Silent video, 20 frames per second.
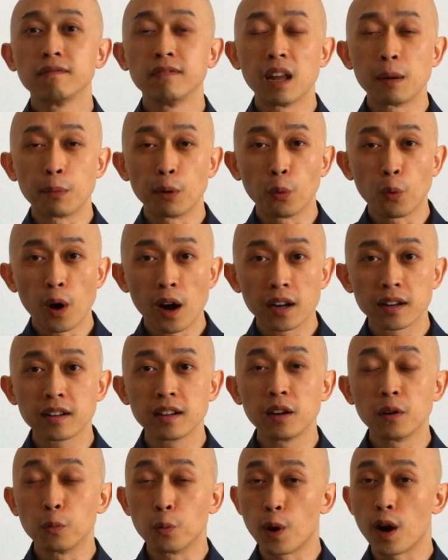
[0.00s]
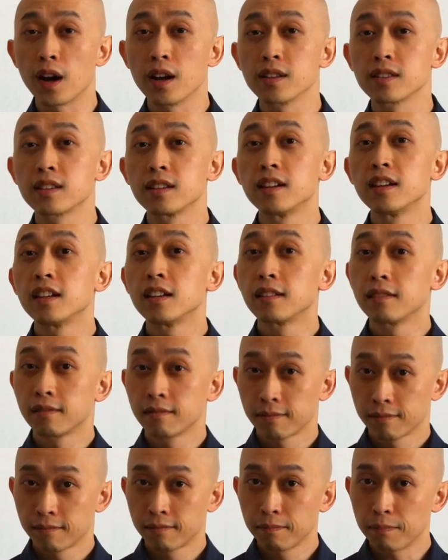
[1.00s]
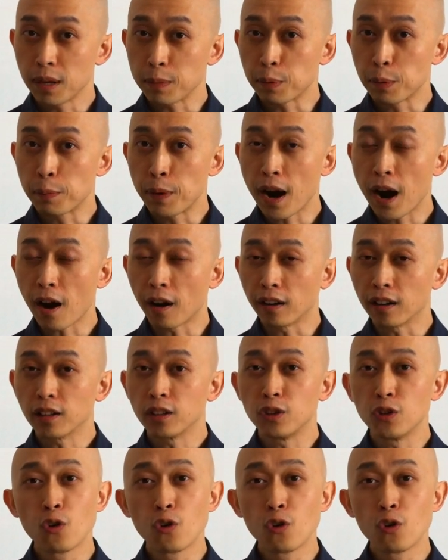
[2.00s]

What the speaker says: Number 1 was be prepared.